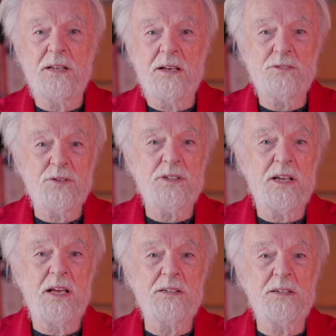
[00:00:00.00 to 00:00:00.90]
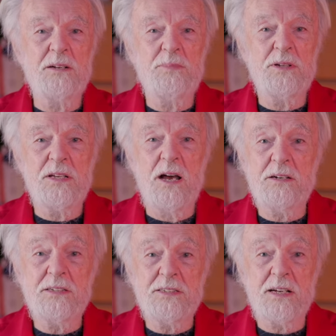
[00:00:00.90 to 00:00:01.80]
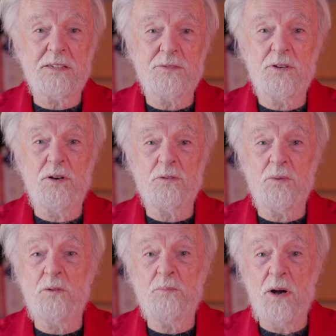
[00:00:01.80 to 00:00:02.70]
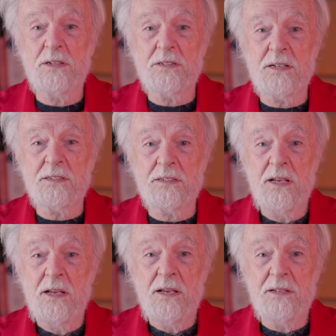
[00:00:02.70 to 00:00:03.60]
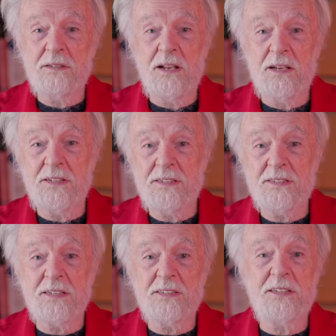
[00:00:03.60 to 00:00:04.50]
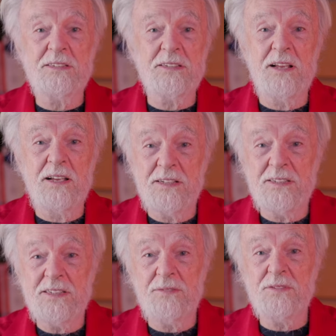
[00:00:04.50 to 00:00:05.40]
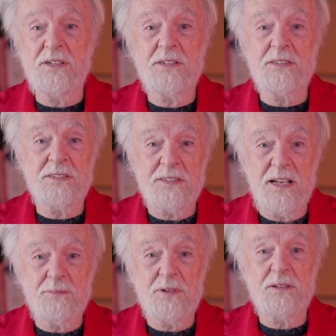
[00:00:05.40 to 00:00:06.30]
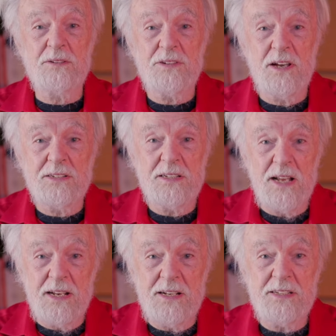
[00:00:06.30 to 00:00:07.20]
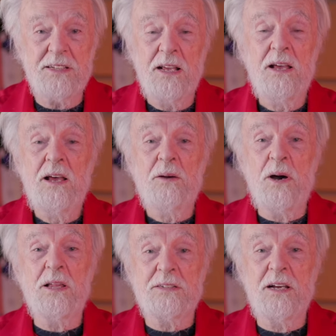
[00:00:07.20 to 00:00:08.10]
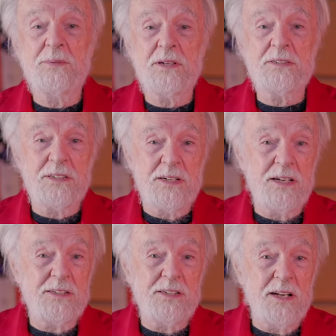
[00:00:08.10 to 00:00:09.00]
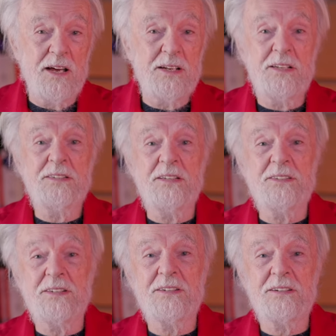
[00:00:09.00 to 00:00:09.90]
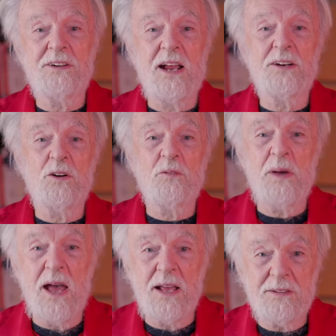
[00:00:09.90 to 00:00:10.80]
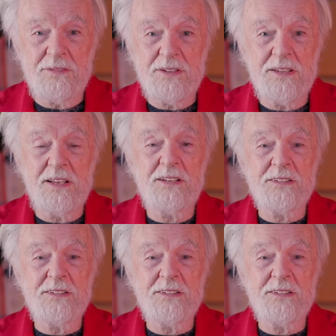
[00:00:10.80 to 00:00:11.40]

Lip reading: Now, George Kennan had been the architect of Cold War politics in the 1960s and 1970s and something to the 1980s. By the time you get to the 1990s, he's a grand old man of the thing.